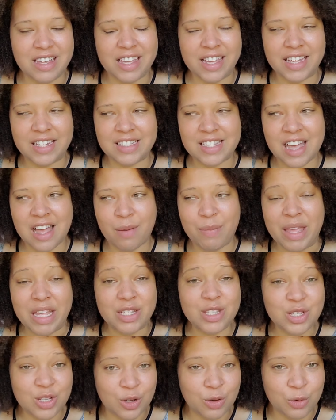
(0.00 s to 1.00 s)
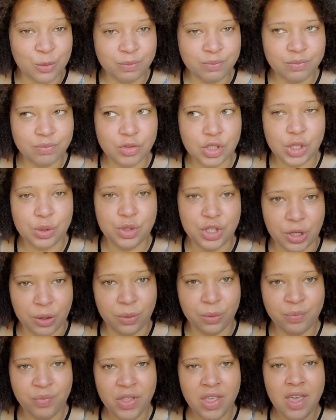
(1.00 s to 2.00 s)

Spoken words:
get into to do,